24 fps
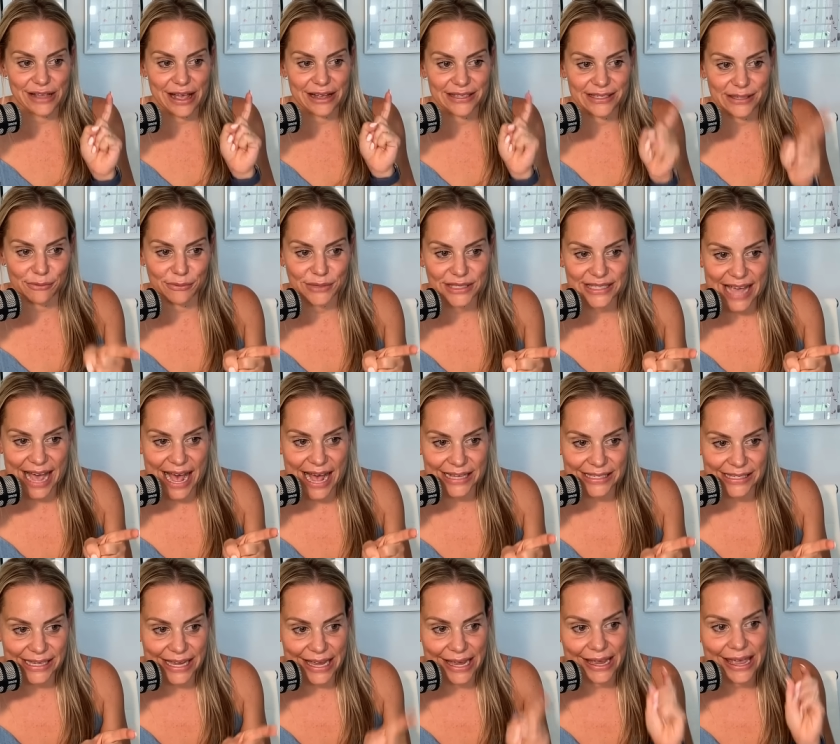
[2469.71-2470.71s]
someone's
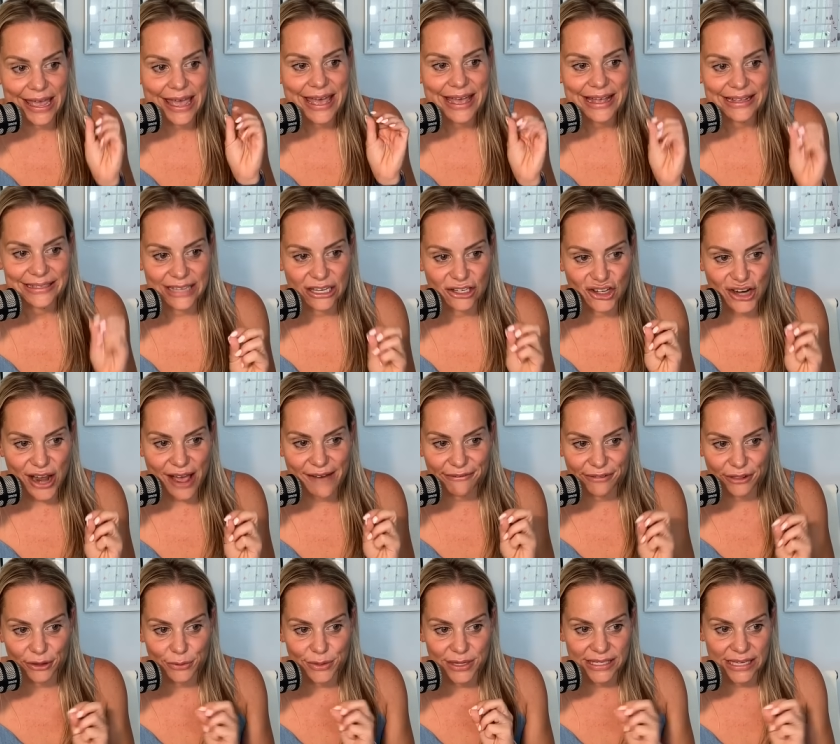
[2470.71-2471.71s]
asking, did Jeff
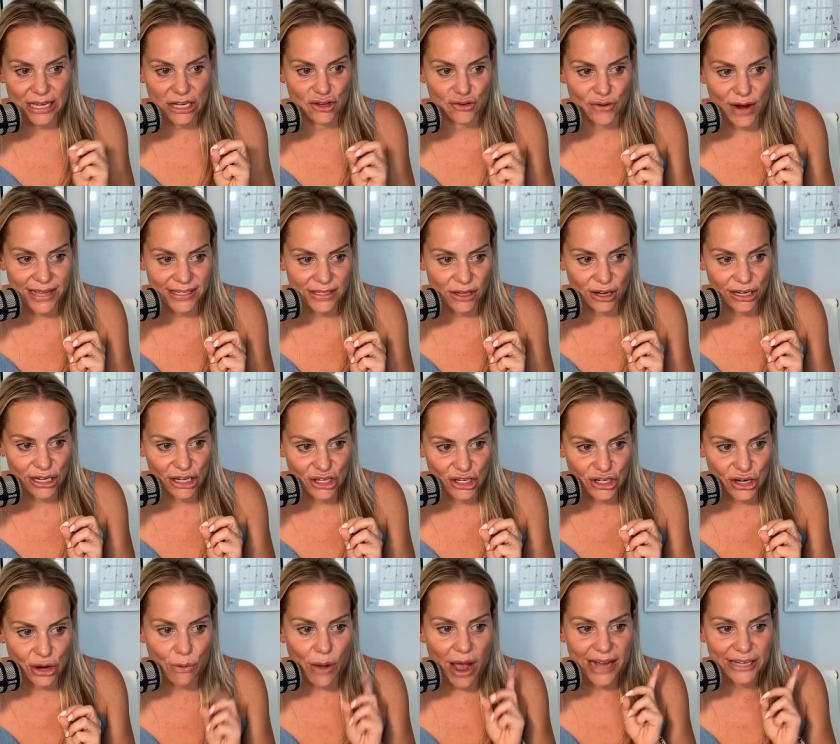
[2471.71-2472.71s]
Lewis address on his show?